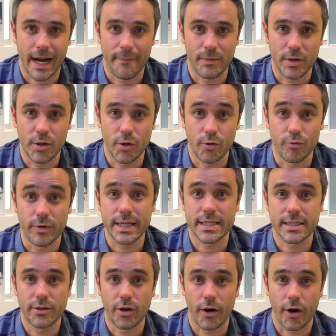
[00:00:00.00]
you
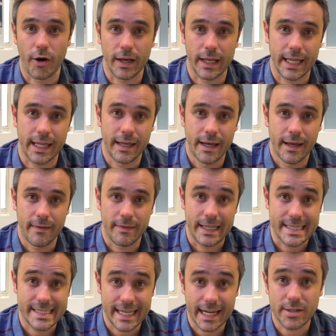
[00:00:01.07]
risk not only the
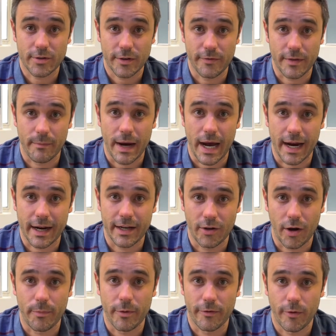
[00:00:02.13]
sector of the market
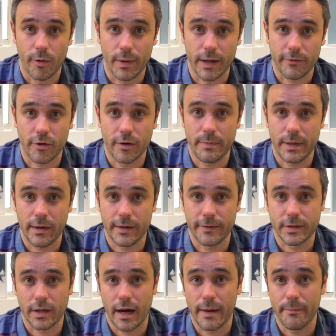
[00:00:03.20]
not performing for a period of
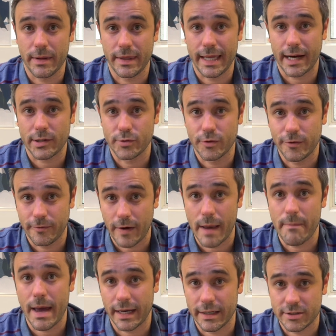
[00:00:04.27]
time, but the actual
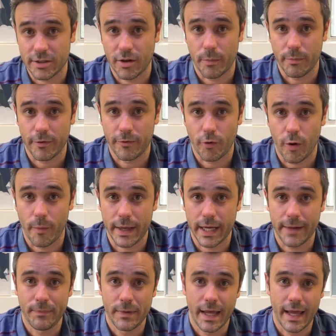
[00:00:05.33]
fund manager not performing.